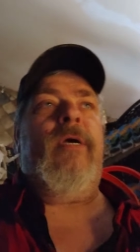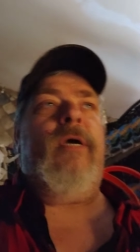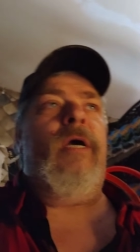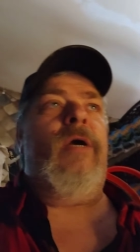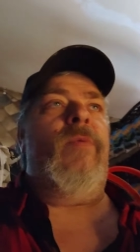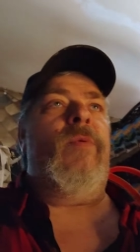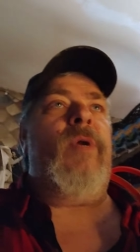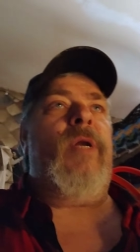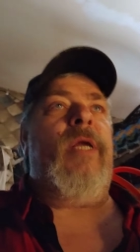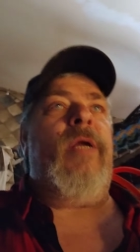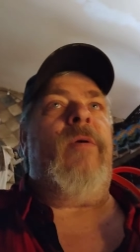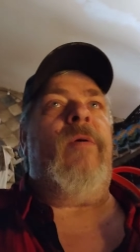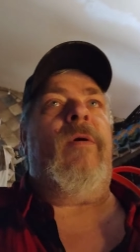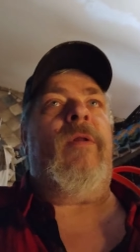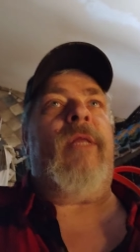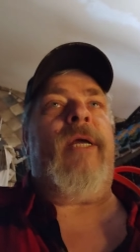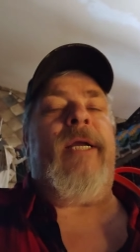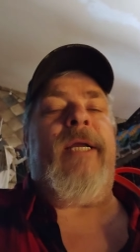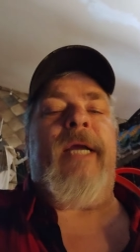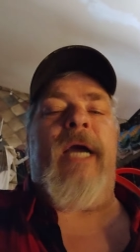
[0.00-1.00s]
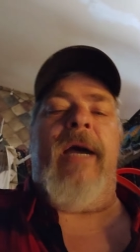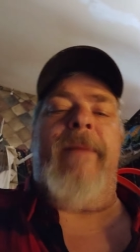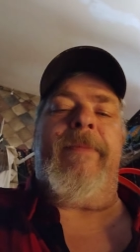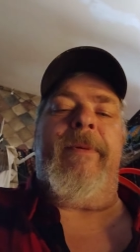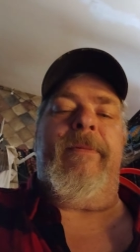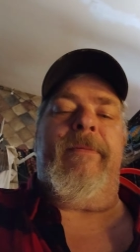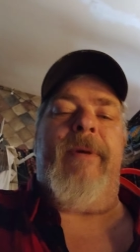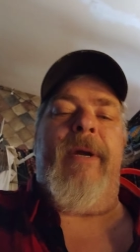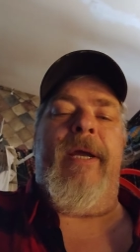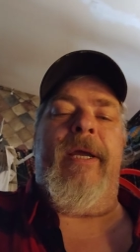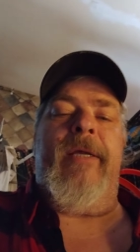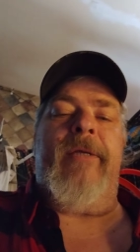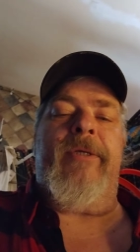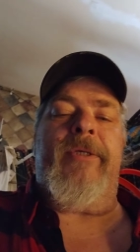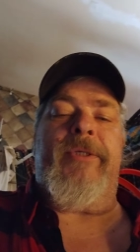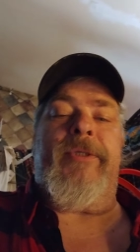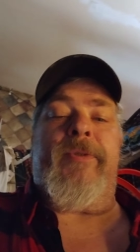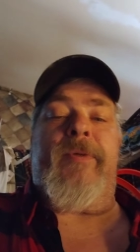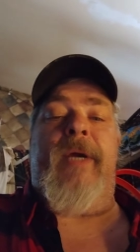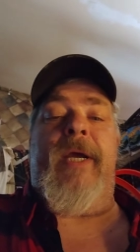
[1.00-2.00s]
uh, what do they call that? Copyright
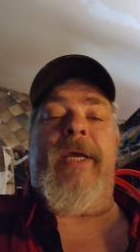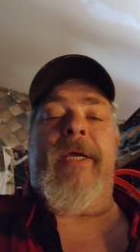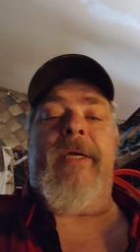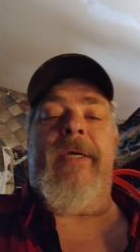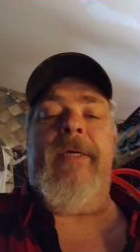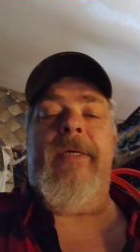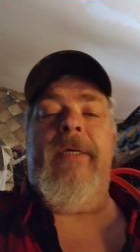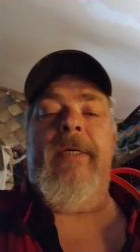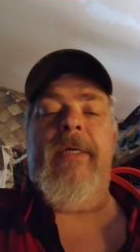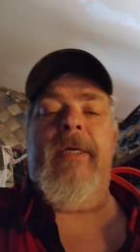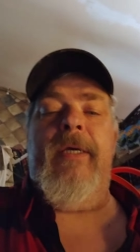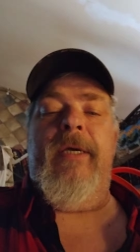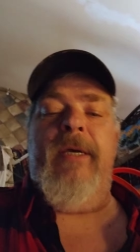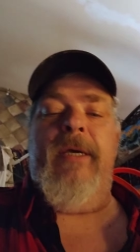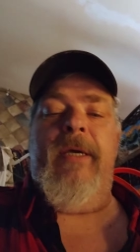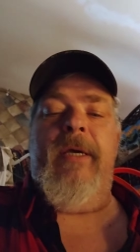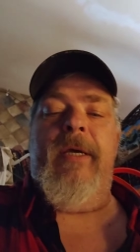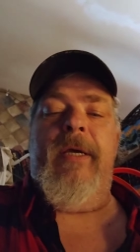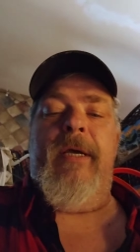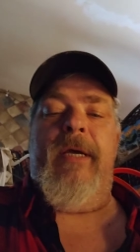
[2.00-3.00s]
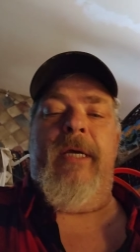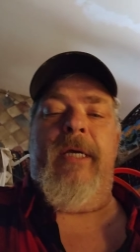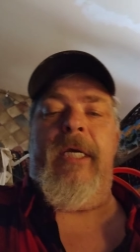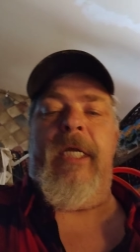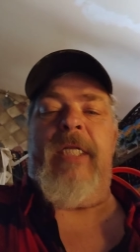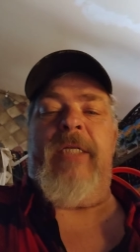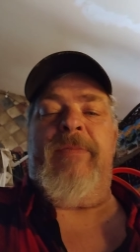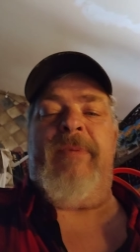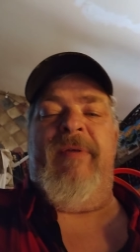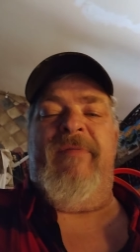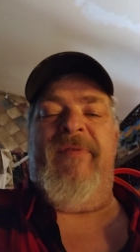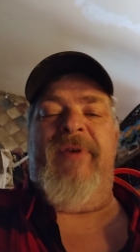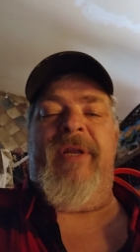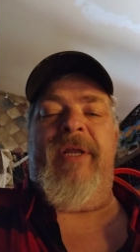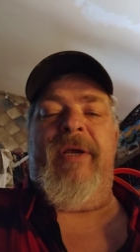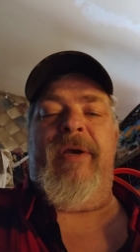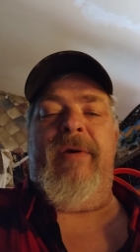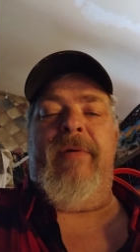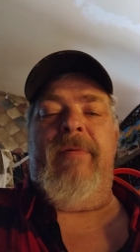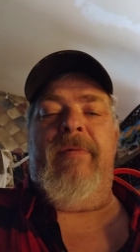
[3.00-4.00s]
strike against my
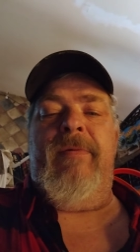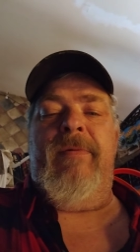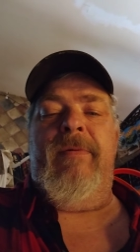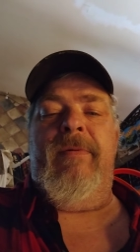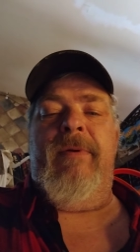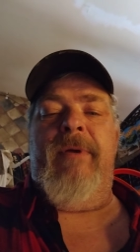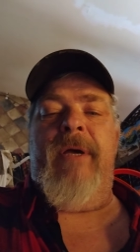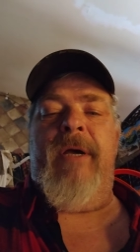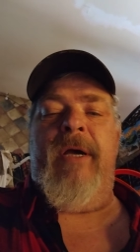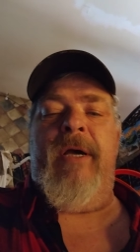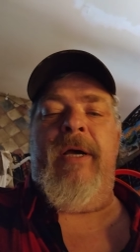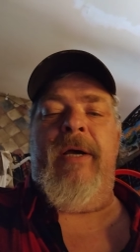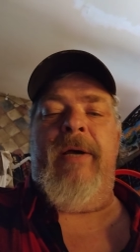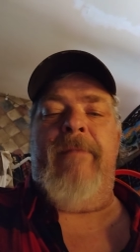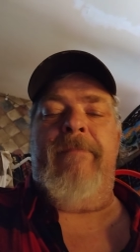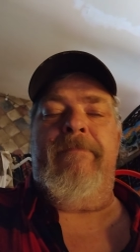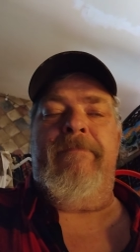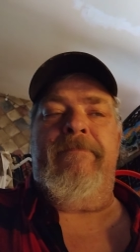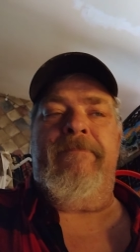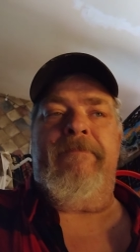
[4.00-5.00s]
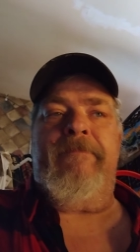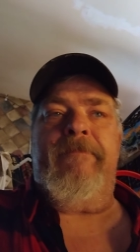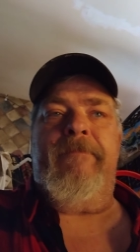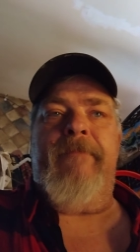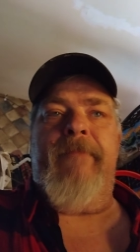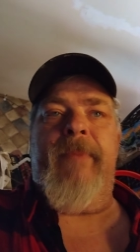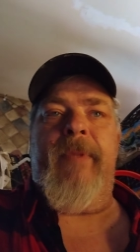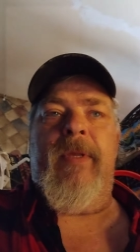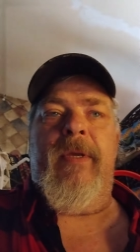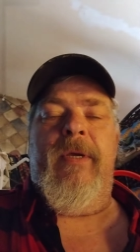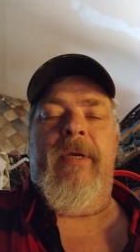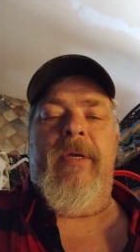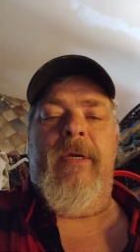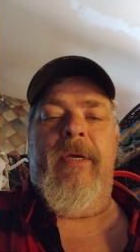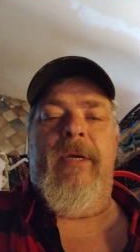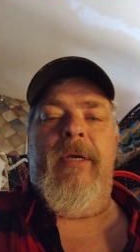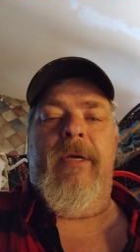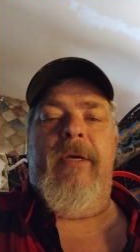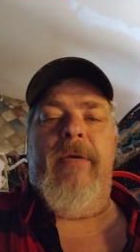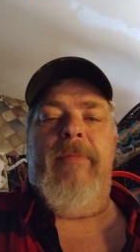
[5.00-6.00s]
video. Um,
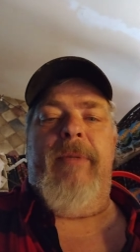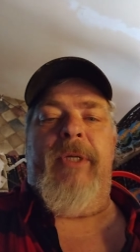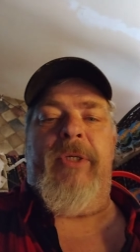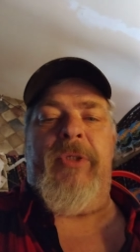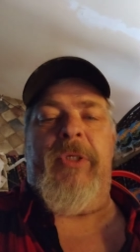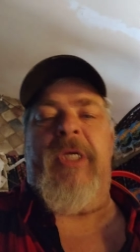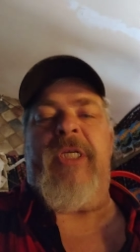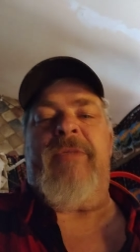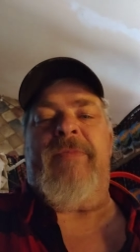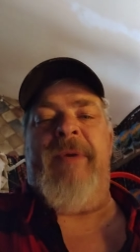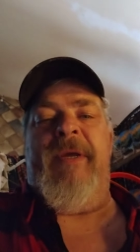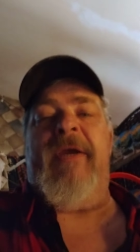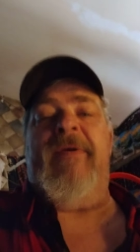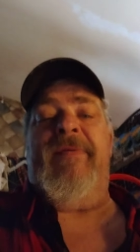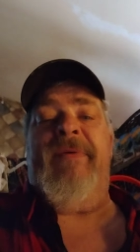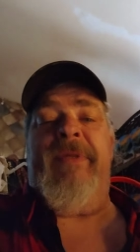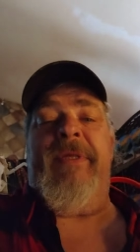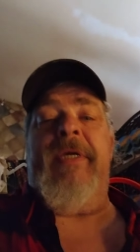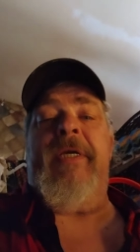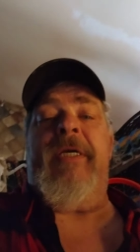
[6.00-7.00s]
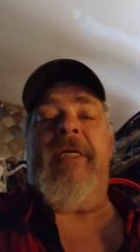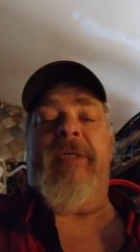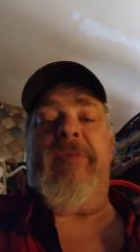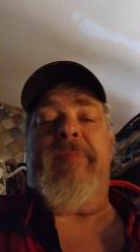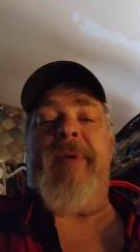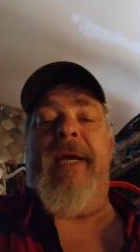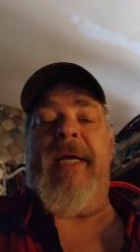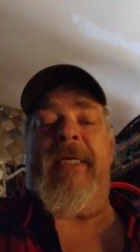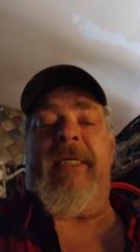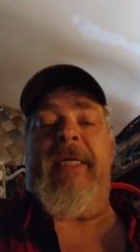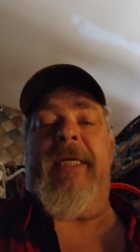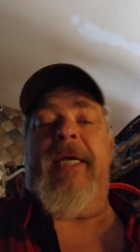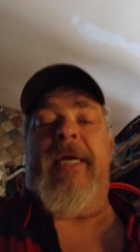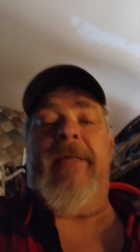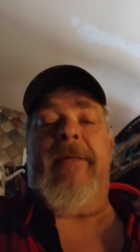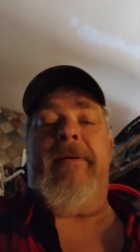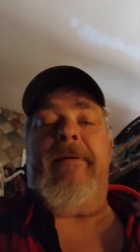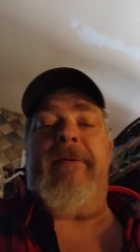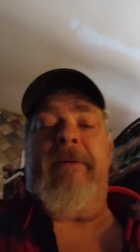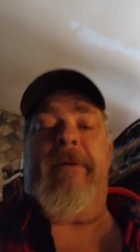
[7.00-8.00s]
but trust me, everything is back
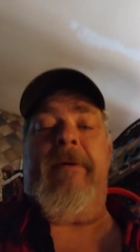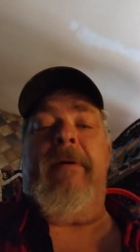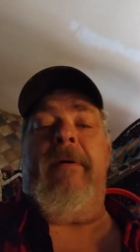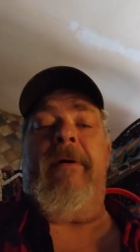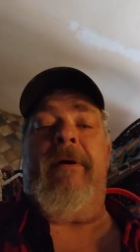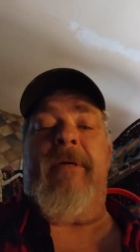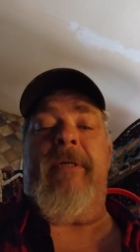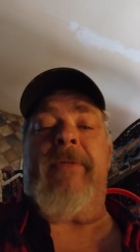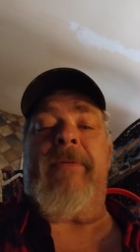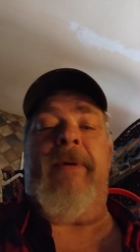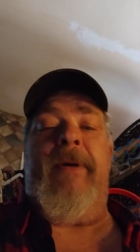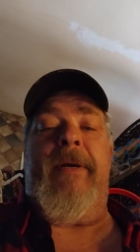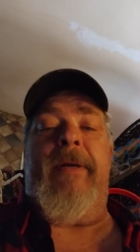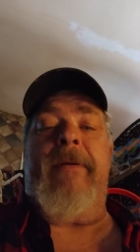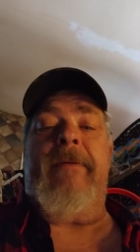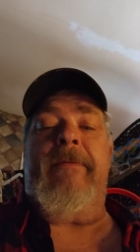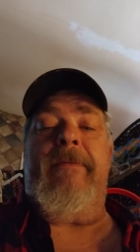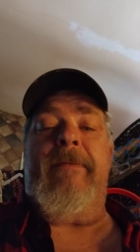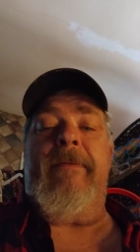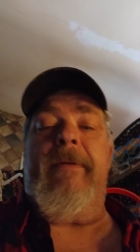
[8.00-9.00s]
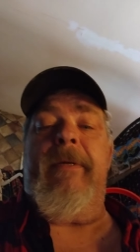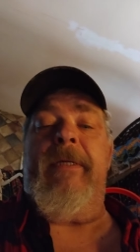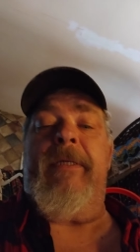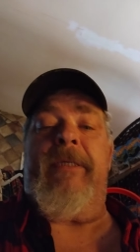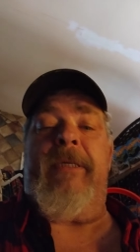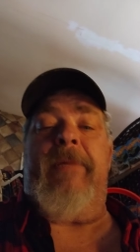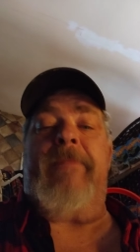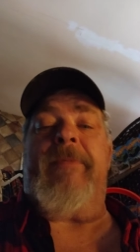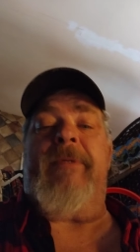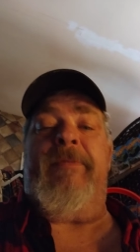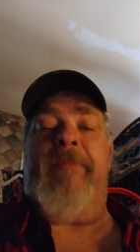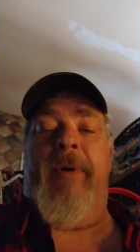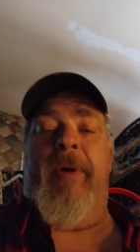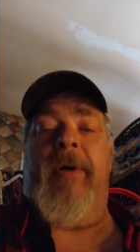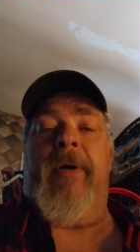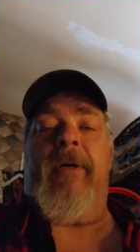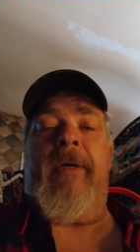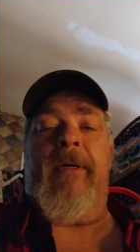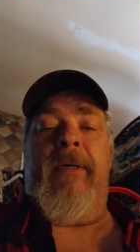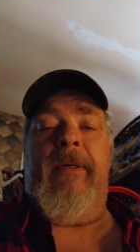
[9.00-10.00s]
together. The car is running, it's up to
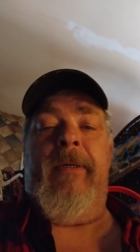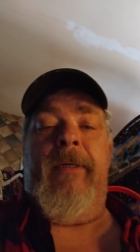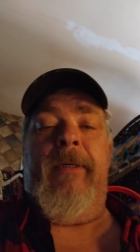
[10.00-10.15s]
par.